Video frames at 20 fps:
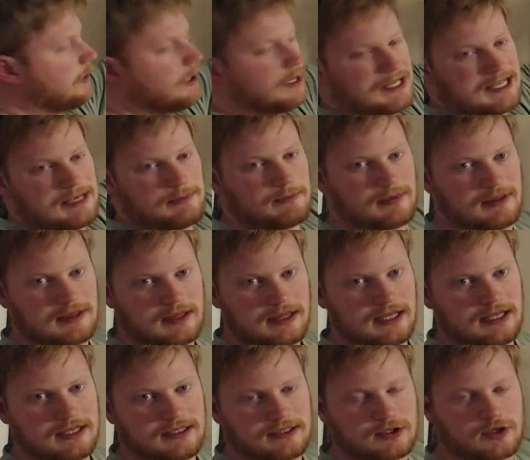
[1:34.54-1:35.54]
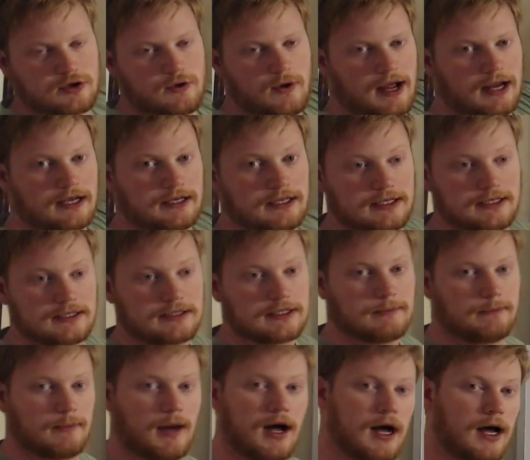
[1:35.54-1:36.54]
going to keep these two ideas
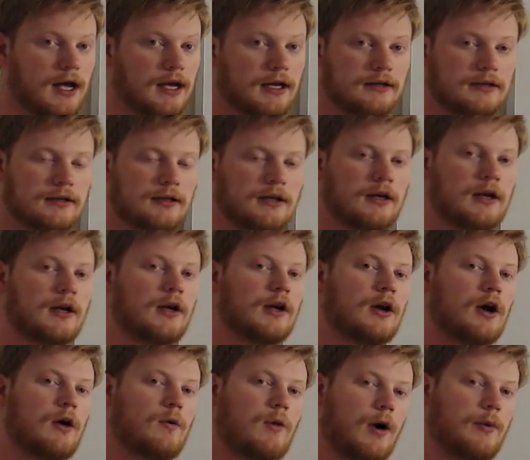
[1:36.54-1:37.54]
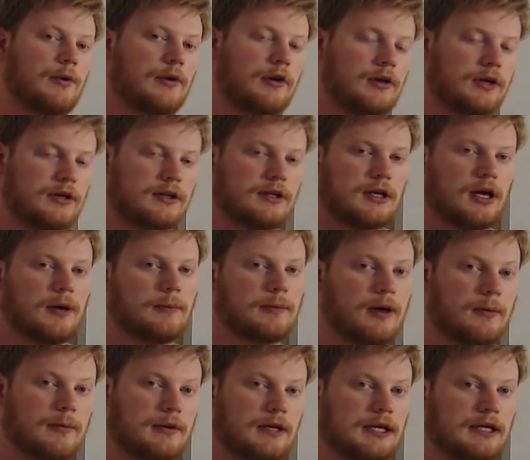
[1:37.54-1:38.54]
in mind while we look at the
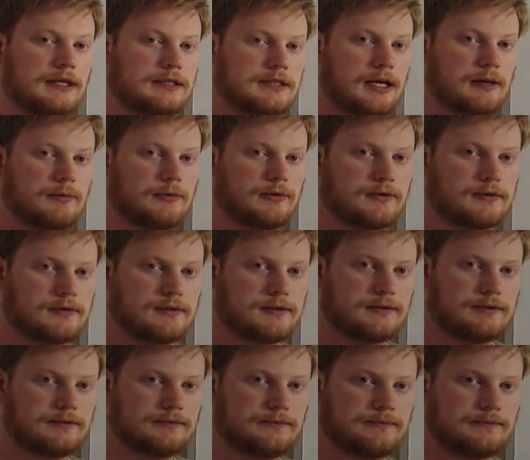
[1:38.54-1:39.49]
upcoming examples.